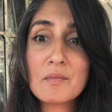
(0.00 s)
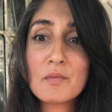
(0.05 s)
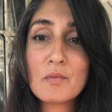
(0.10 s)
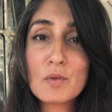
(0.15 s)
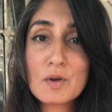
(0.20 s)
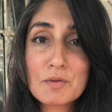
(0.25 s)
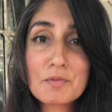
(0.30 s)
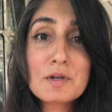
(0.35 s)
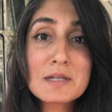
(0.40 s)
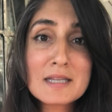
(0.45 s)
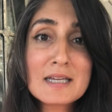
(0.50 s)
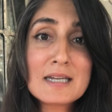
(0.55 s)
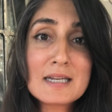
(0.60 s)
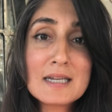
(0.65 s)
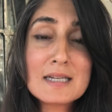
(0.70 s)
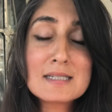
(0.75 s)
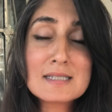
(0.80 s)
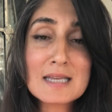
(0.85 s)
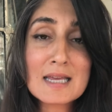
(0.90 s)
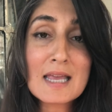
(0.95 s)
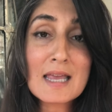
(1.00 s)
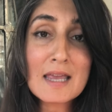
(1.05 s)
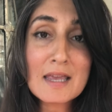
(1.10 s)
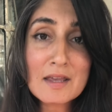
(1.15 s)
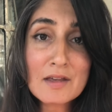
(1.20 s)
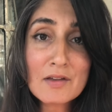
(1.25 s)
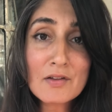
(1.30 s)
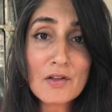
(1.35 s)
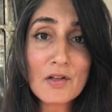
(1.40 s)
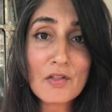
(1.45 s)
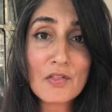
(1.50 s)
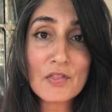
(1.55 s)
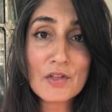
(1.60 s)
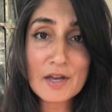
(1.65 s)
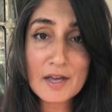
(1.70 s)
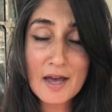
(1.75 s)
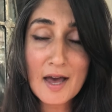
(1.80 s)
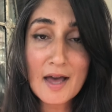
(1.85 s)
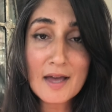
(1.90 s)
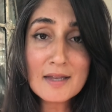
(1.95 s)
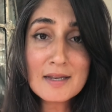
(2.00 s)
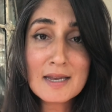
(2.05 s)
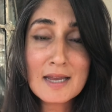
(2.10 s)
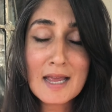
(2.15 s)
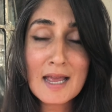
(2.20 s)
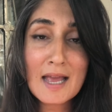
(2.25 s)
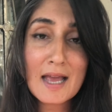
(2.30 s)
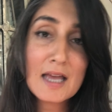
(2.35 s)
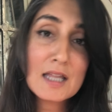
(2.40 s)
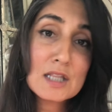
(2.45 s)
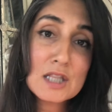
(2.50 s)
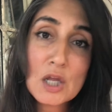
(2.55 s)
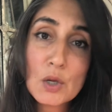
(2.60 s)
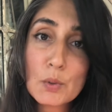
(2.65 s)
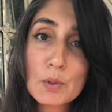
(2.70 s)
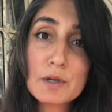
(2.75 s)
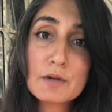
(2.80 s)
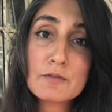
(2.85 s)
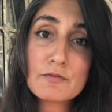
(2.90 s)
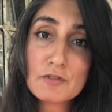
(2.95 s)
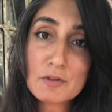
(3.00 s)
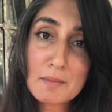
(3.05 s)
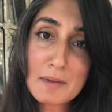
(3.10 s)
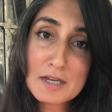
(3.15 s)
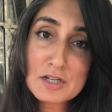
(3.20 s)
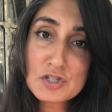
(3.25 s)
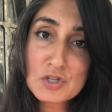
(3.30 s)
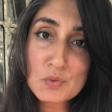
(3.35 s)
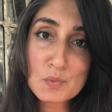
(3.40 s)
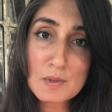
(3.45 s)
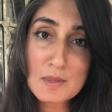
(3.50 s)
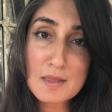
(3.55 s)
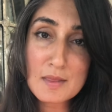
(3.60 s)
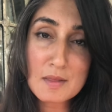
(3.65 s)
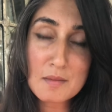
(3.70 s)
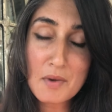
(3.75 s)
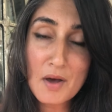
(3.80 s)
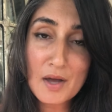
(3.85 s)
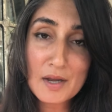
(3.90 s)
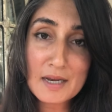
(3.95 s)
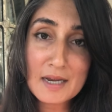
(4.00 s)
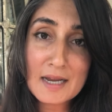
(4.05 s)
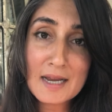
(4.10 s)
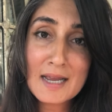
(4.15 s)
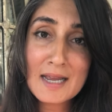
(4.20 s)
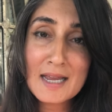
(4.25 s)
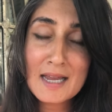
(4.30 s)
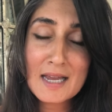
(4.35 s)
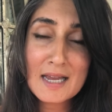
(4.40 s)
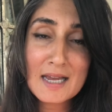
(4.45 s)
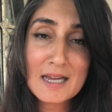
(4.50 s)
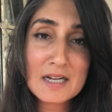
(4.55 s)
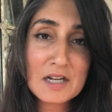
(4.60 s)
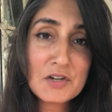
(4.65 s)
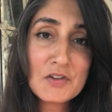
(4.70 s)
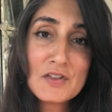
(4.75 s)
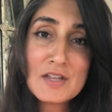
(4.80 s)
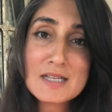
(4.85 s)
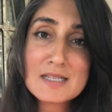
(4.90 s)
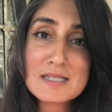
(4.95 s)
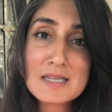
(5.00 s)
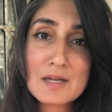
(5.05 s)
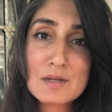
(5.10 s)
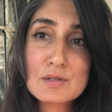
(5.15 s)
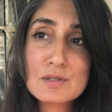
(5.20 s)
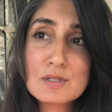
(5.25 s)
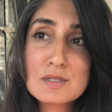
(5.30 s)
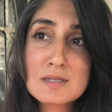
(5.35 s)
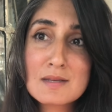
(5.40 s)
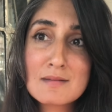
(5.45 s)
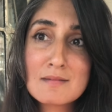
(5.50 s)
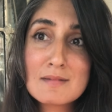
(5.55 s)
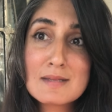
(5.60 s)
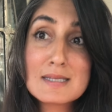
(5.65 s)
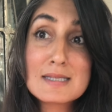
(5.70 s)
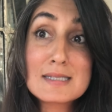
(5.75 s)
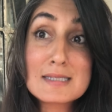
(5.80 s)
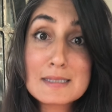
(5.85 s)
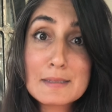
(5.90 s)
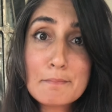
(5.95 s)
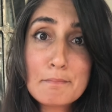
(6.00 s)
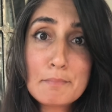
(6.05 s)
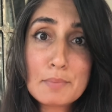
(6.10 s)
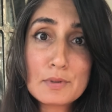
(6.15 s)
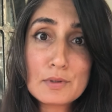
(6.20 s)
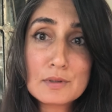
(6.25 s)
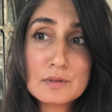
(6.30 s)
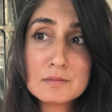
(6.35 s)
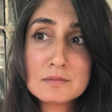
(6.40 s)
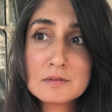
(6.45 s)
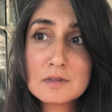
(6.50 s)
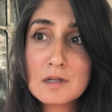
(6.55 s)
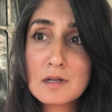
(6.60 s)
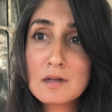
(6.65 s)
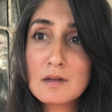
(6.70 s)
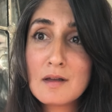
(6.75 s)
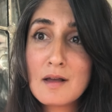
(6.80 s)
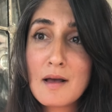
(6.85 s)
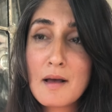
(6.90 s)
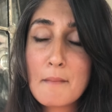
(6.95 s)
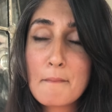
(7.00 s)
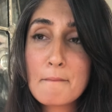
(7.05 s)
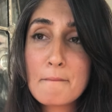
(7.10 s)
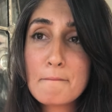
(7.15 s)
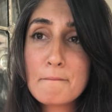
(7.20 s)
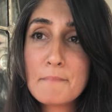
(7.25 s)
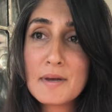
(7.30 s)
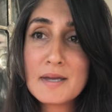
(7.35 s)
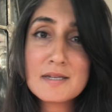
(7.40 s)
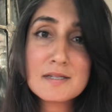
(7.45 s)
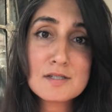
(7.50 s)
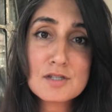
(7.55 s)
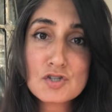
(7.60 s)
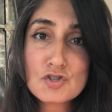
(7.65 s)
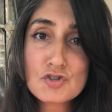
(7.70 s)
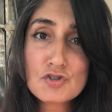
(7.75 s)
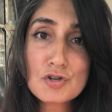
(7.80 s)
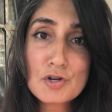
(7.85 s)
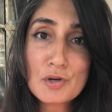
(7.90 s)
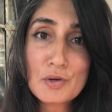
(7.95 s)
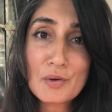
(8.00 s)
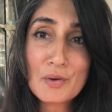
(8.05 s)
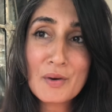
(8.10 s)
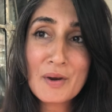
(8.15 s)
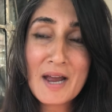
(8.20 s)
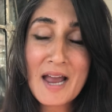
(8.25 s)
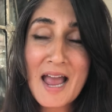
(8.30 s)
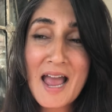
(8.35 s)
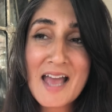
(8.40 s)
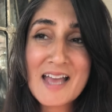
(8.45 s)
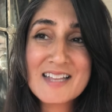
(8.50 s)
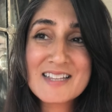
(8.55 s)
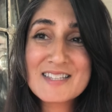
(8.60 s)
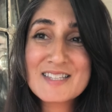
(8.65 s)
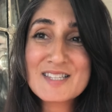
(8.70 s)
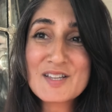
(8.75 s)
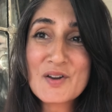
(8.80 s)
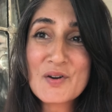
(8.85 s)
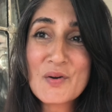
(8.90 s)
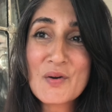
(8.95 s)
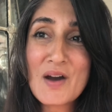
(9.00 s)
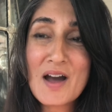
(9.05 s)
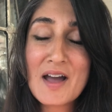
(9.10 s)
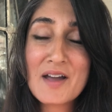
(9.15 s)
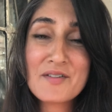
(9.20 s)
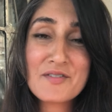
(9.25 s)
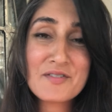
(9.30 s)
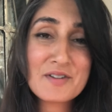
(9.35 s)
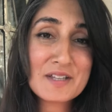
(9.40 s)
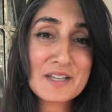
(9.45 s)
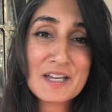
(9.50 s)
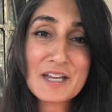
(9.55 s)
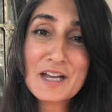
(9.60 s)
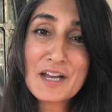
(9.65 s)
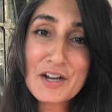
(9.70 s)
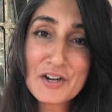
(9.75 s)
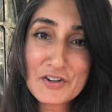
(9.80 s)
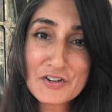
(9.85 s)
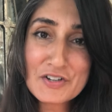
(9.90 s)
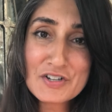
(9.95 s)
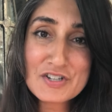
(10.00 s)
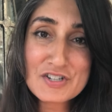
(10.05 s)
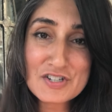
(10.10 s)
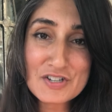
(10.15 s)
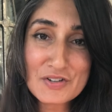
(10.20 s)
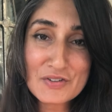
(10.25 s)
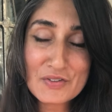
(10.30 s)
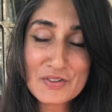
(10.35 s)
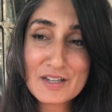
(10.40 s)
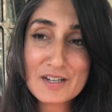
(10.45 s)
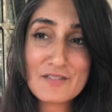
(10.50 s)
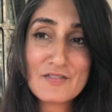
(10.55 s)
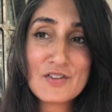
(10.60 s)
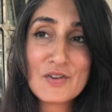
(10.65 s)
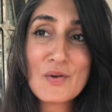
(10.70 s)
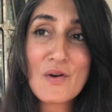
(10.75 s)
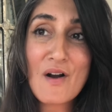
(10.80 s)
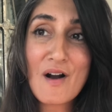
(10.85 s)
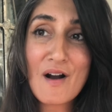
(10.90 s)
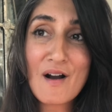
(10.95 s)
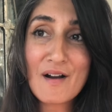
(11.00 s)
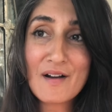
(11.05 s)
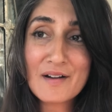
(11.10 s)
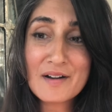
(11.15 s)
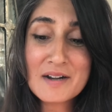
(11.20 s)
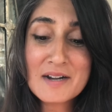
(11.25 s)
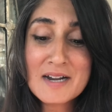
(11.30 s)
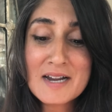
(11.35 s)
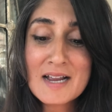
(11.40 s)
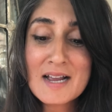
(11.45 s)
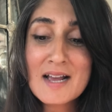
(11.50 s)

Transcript: We really need to heal the gut and lower inflammation within the body. And I know that sounds simple, but it's true. And so I really encourage you that if you are